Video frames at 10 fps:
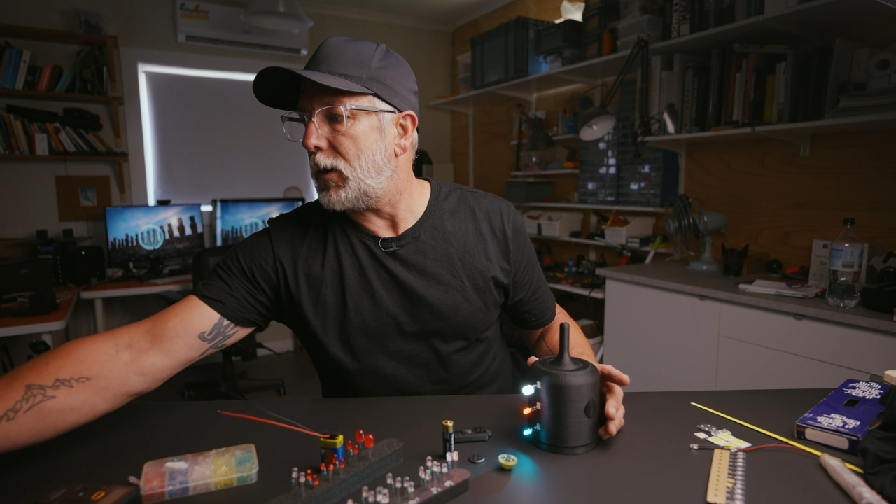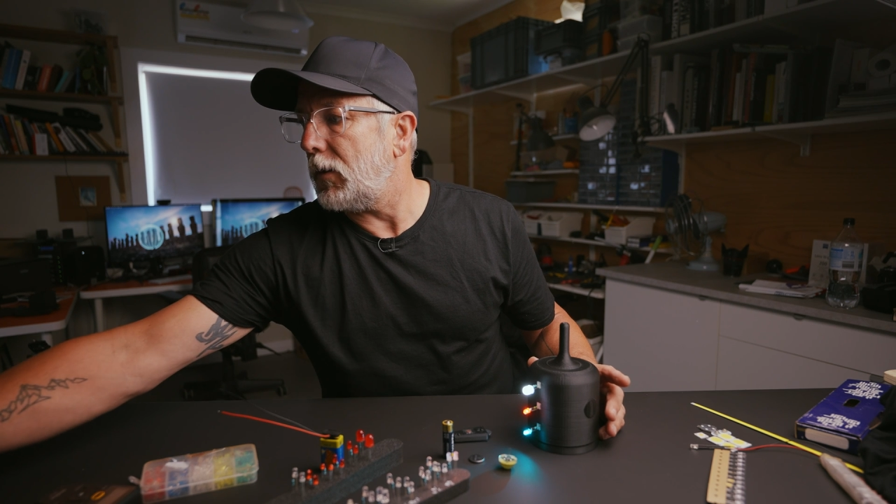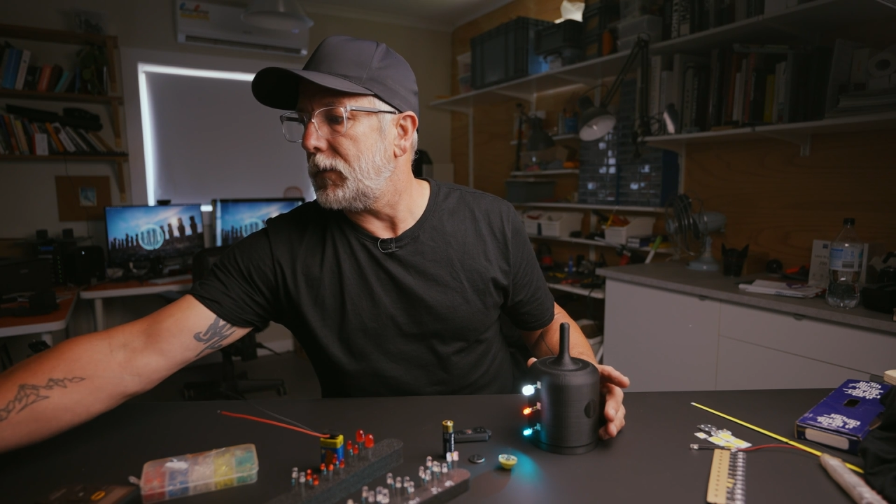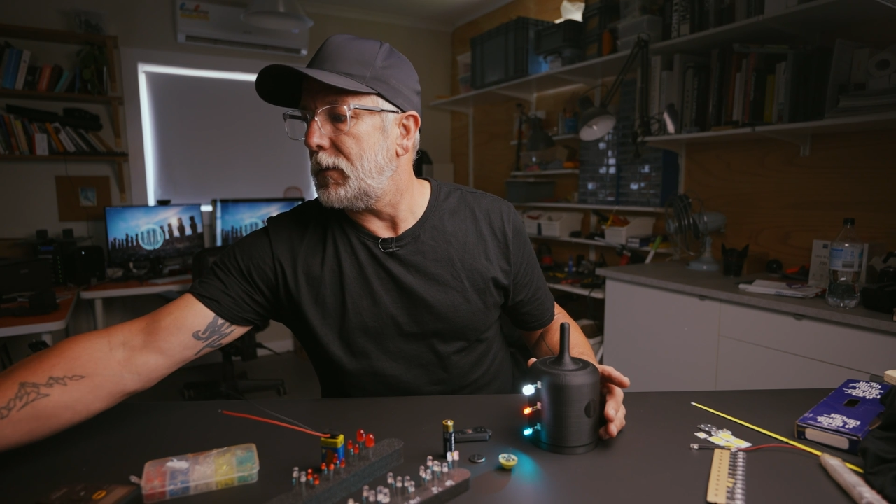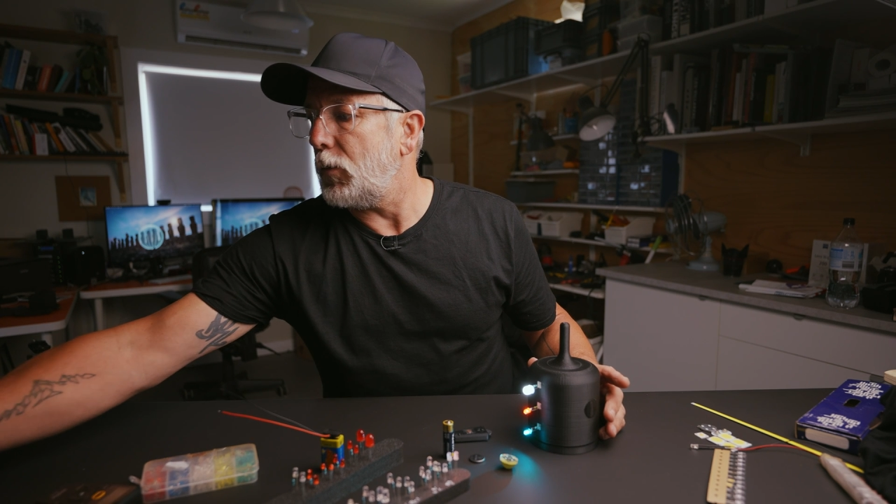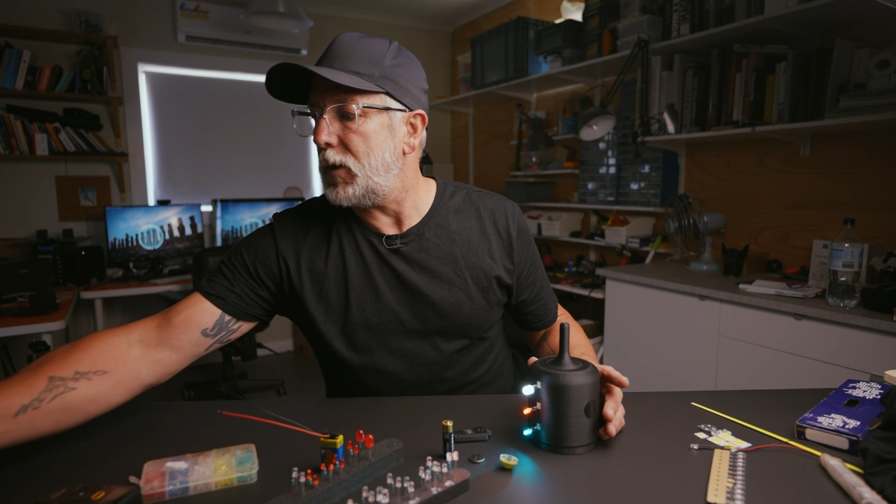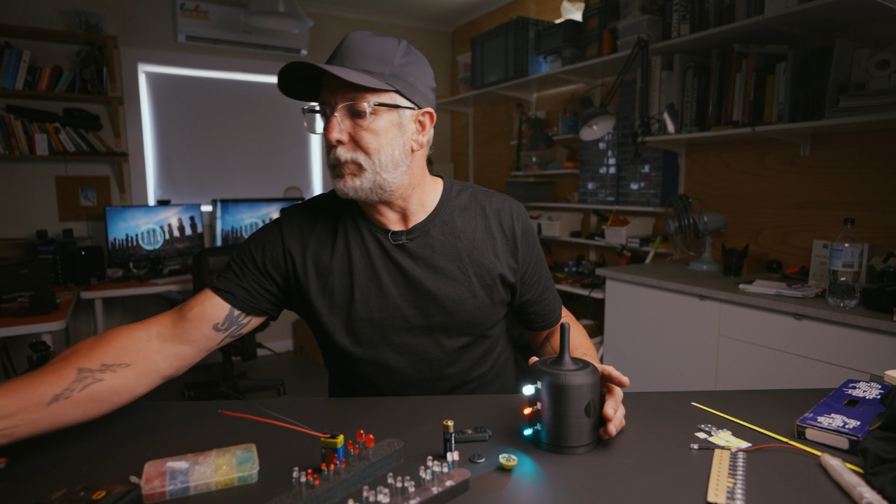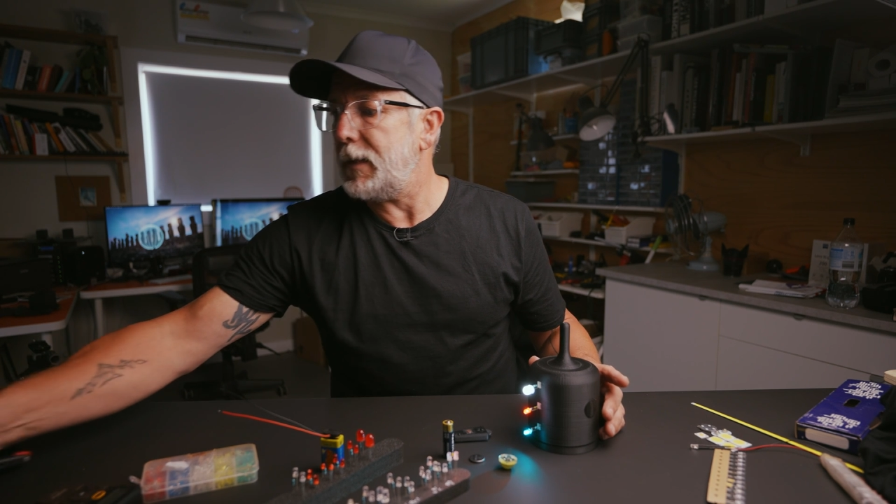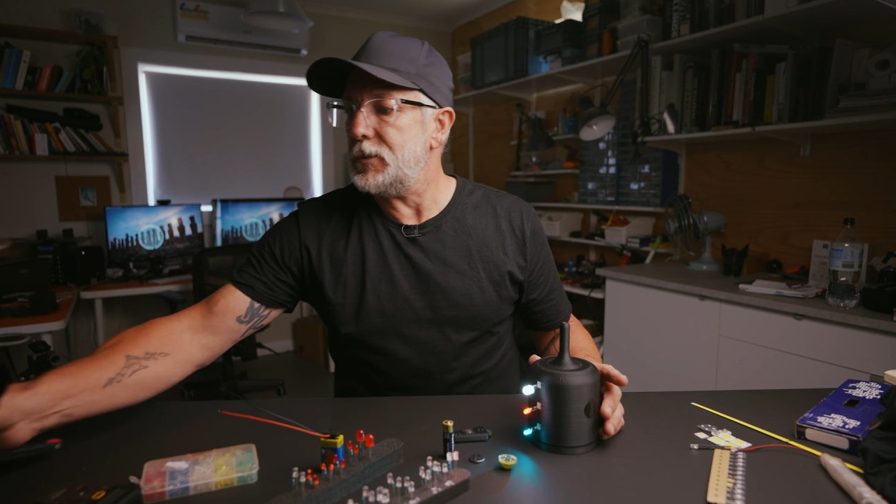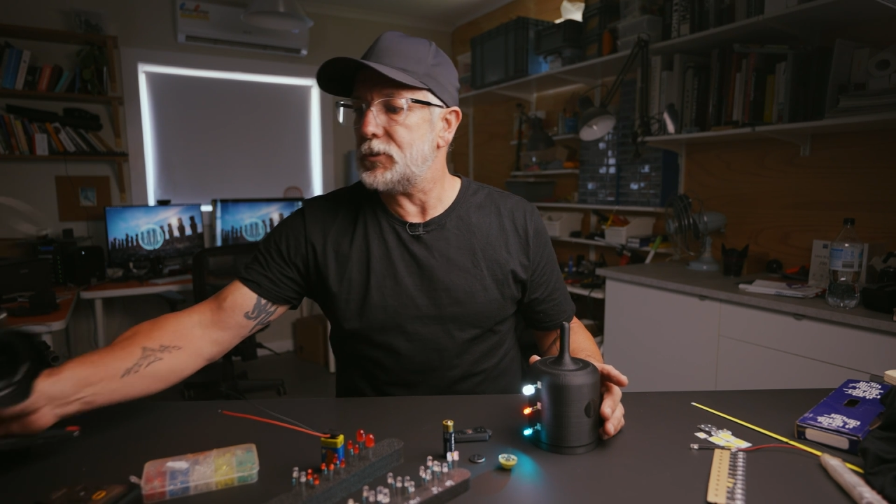on the
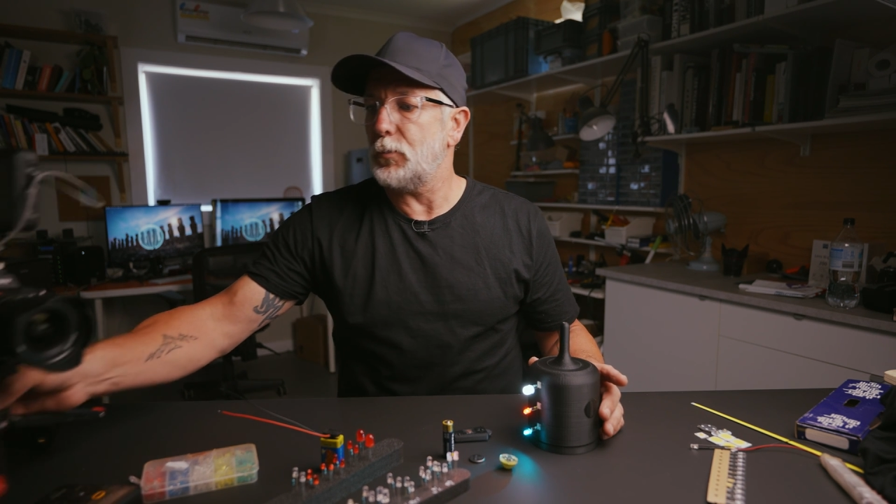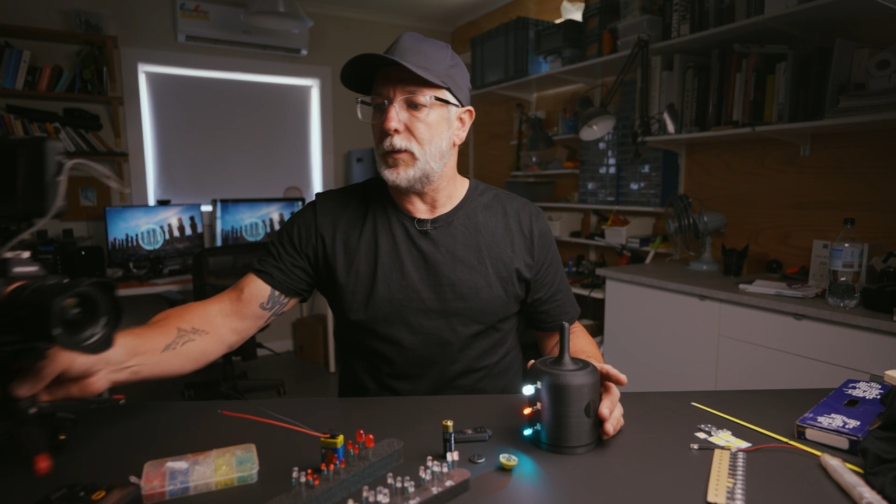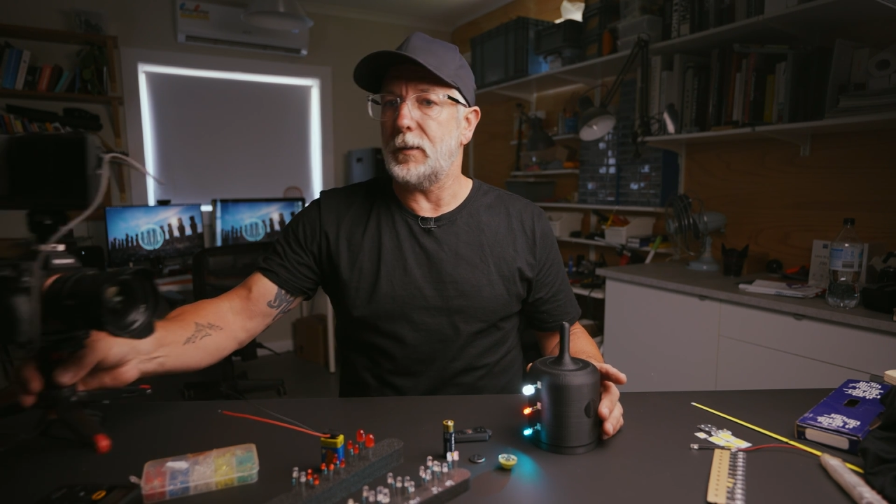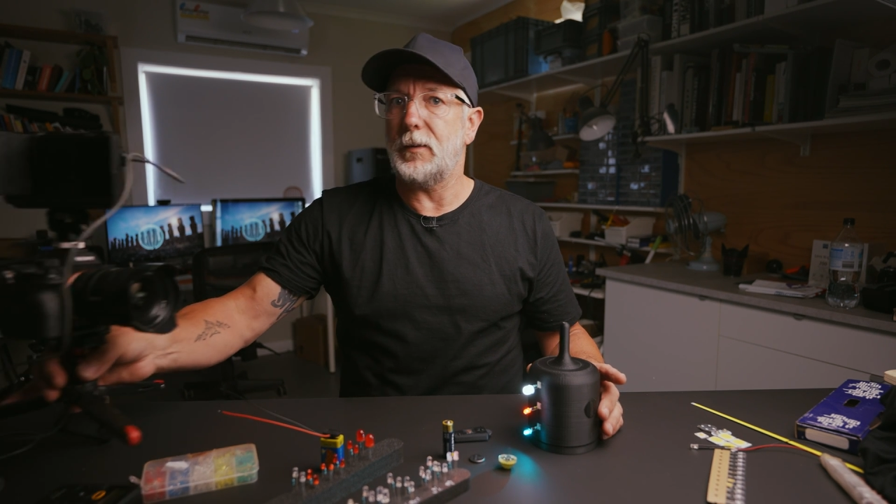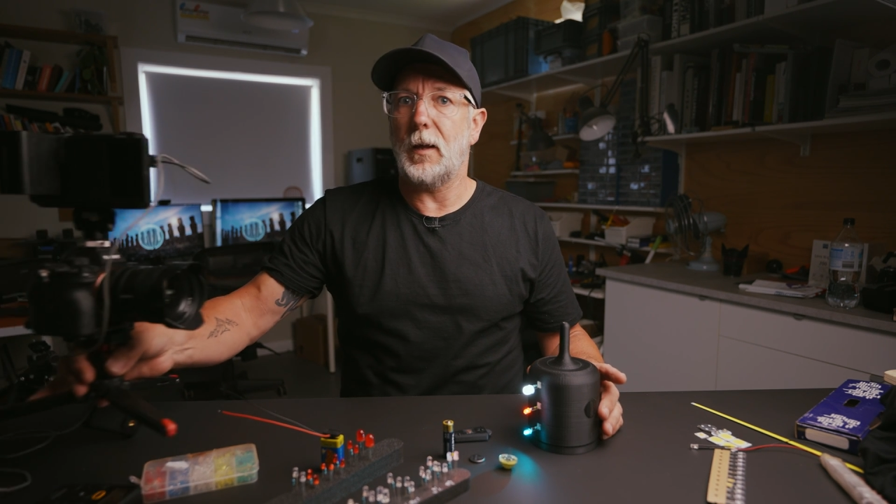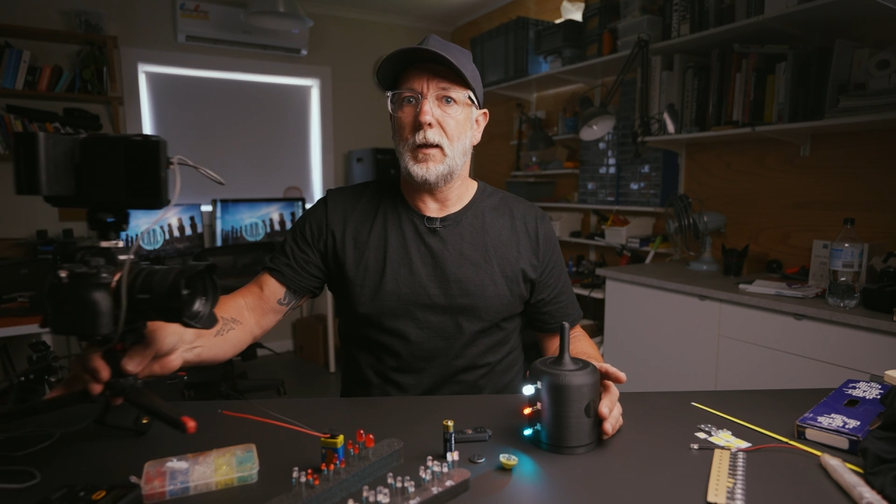workbench with,